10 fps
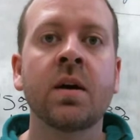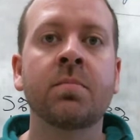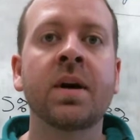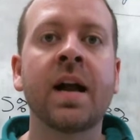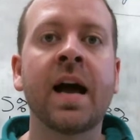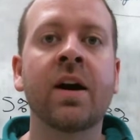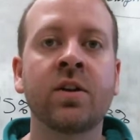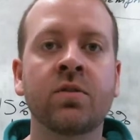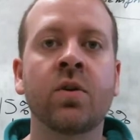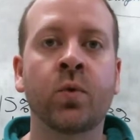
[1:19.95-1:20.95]
but how do
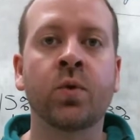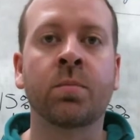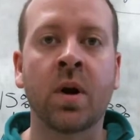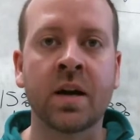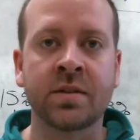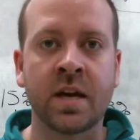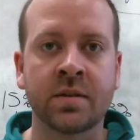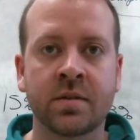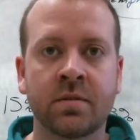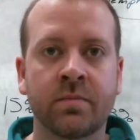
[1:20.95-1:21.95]
you go through the
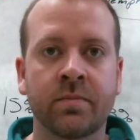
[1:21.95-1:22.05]
process?